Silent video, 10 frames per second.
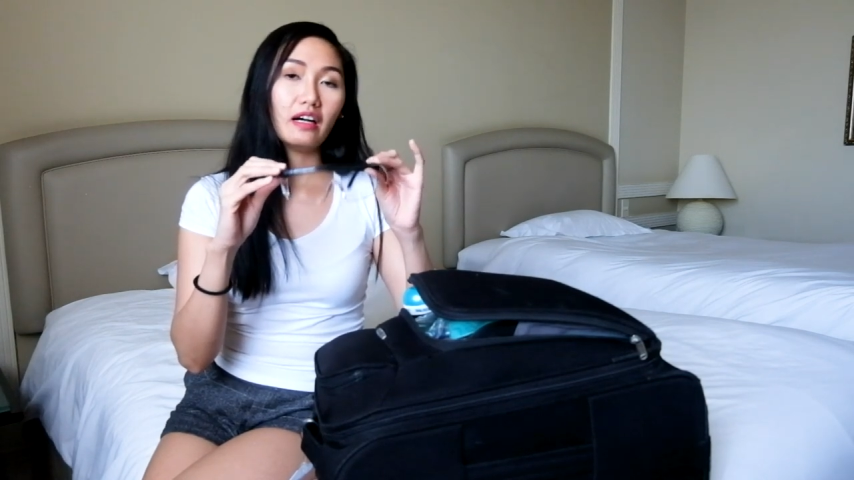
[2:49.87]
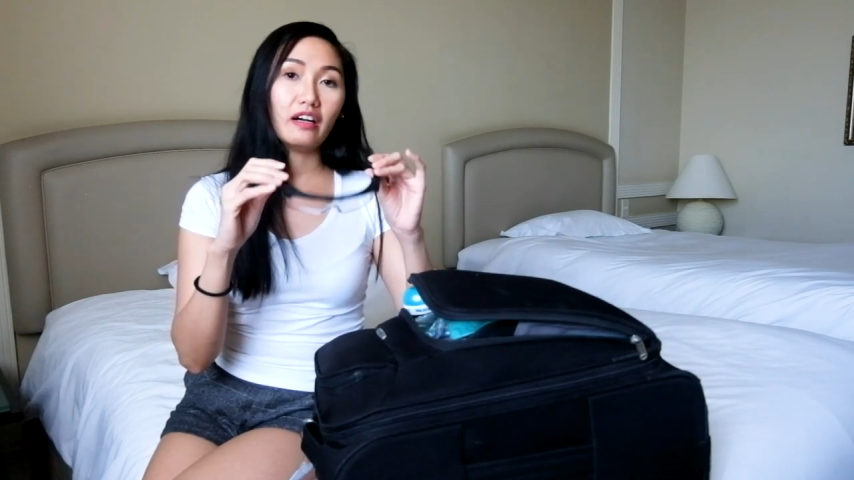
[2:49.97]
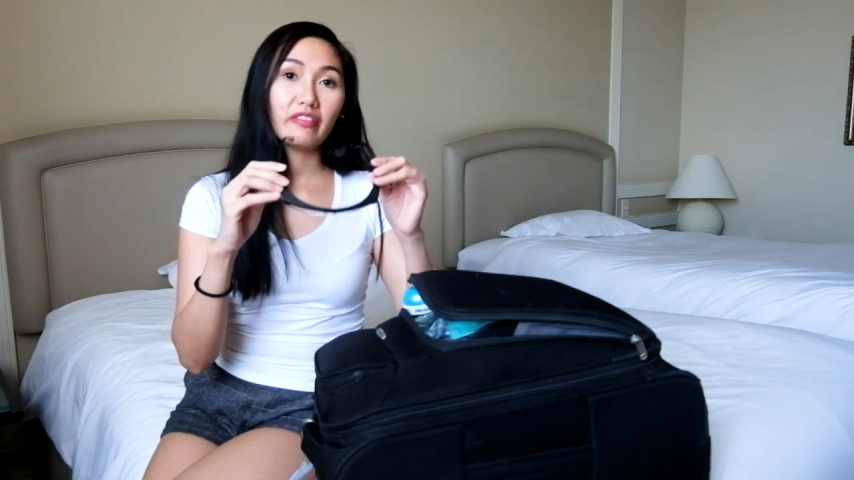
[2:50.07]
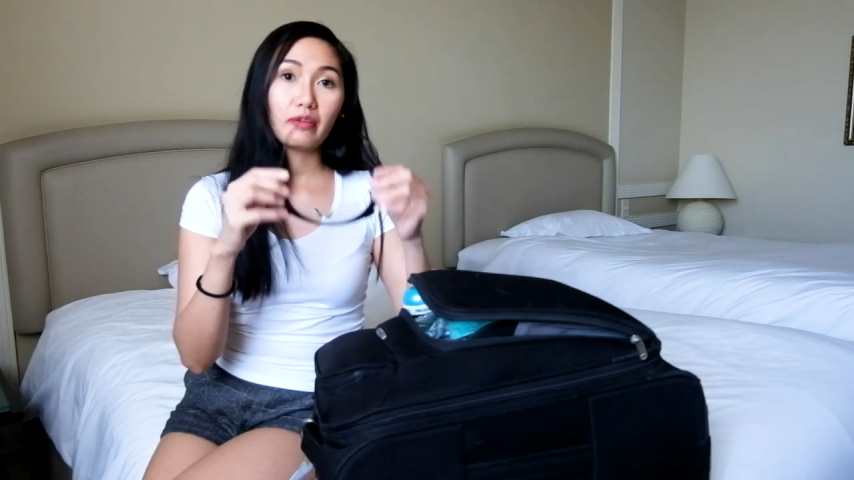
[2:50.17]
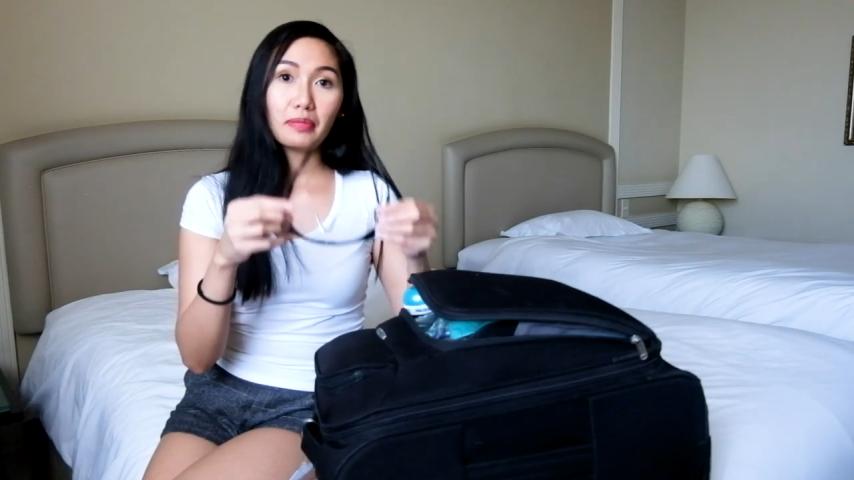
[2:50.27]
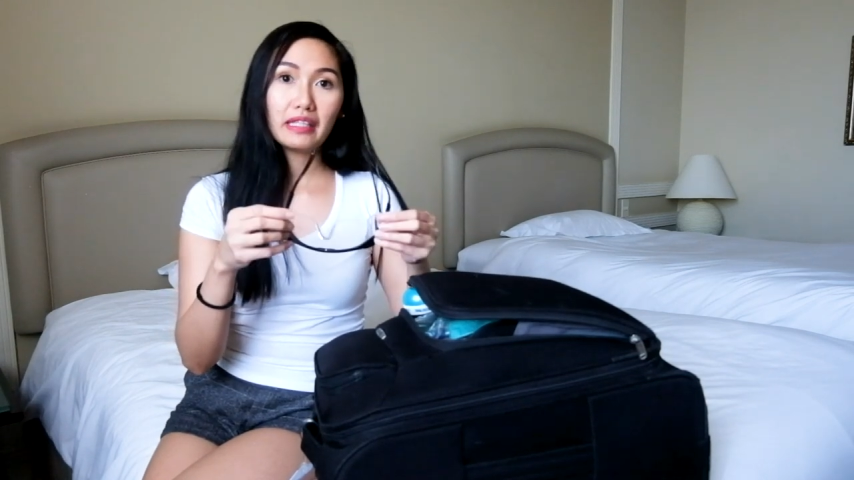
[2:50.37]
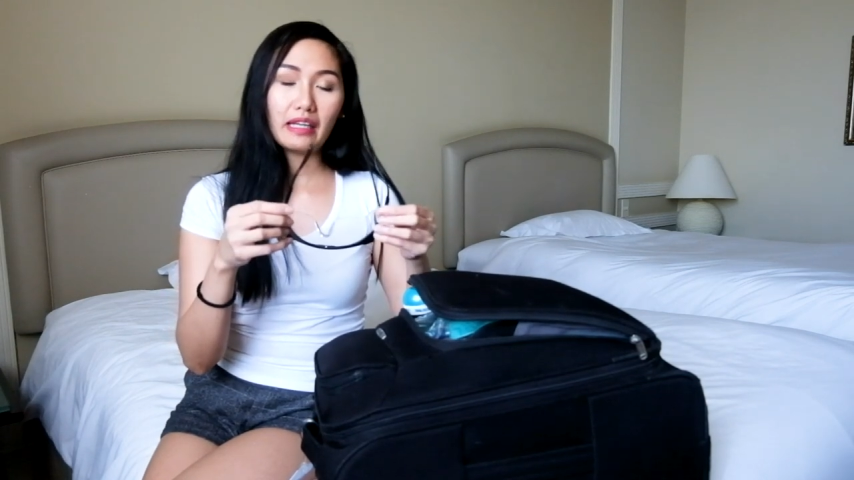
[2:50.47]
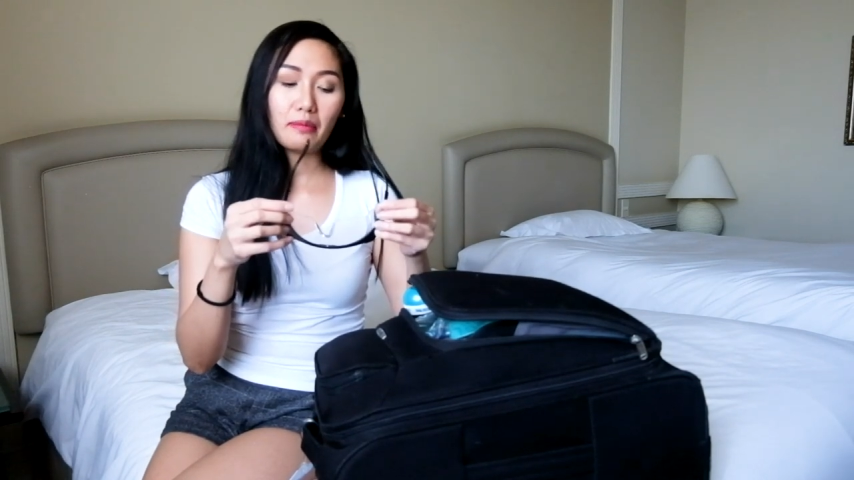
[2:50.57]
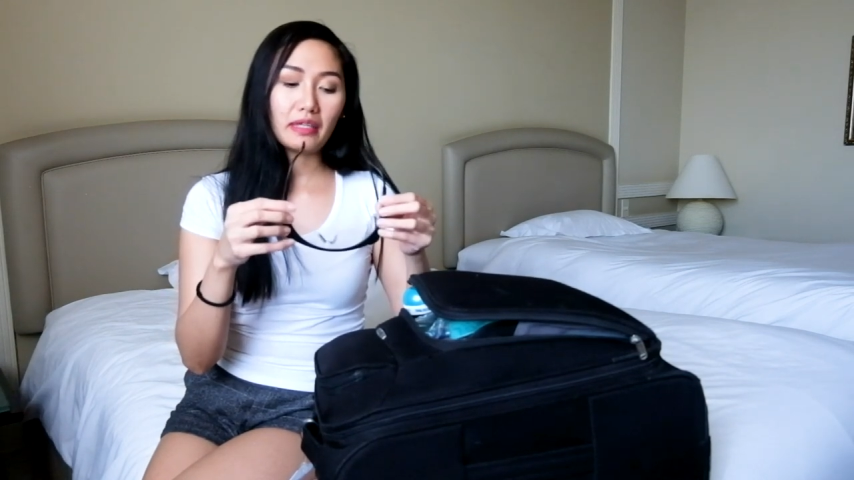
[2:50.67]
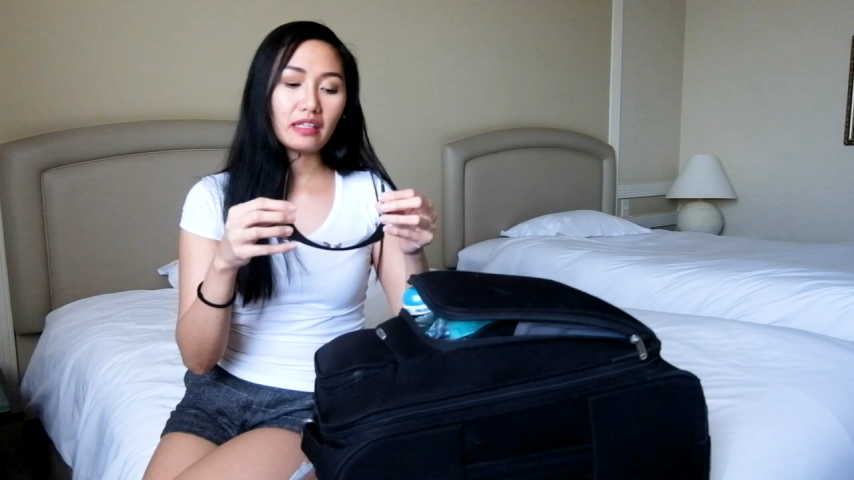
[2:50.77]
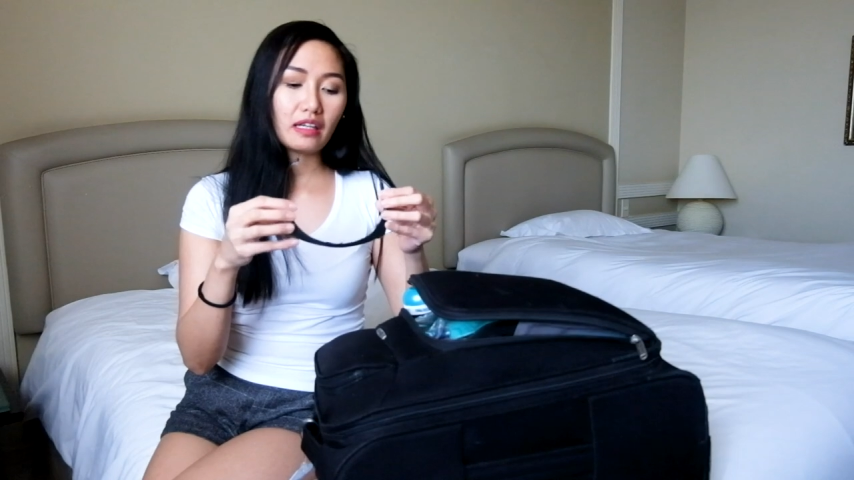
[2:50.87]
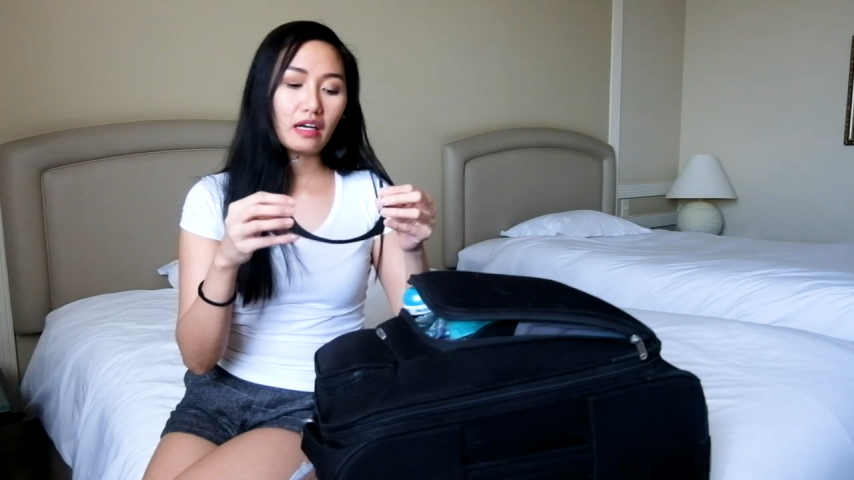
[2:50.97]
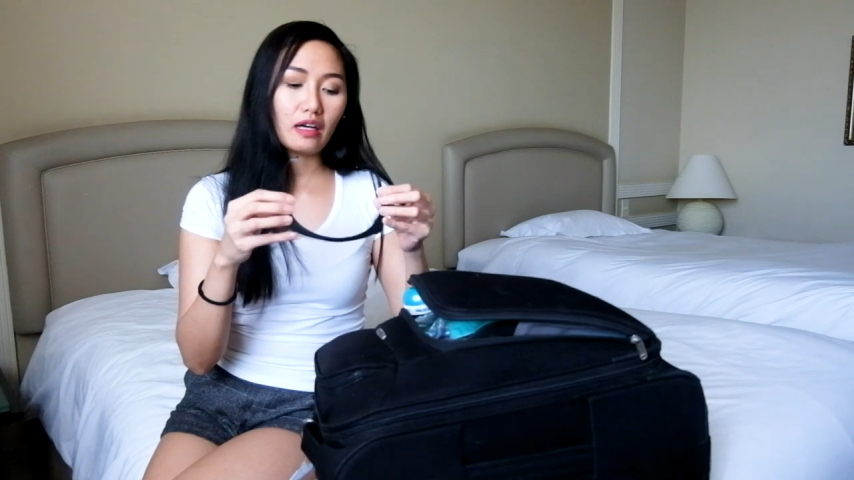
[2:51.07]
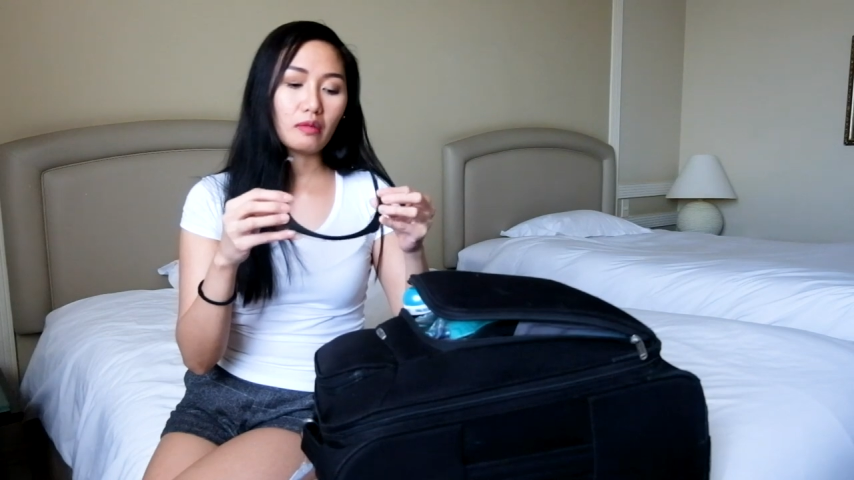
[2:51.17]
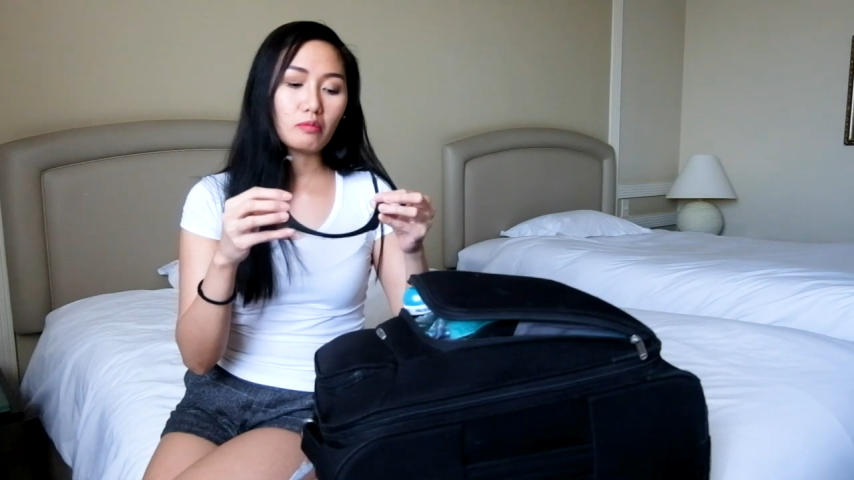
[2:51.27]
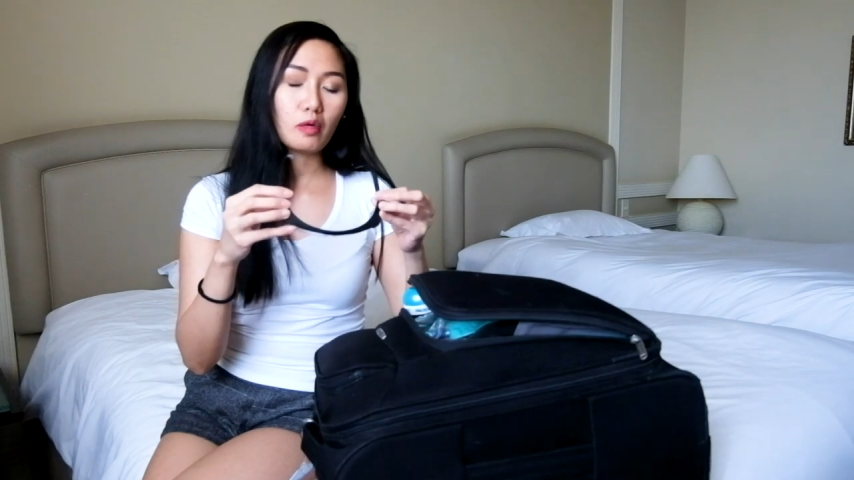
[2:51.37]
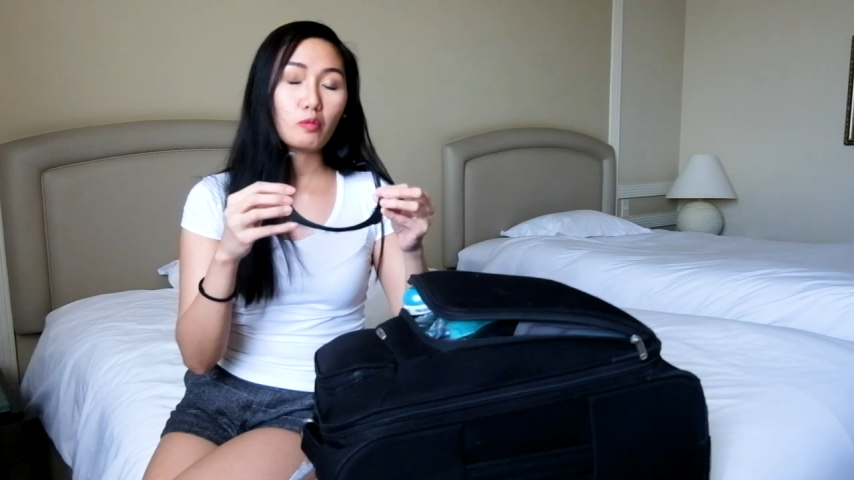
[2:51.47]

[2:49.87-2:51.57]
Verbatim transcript: of the pandemic, um,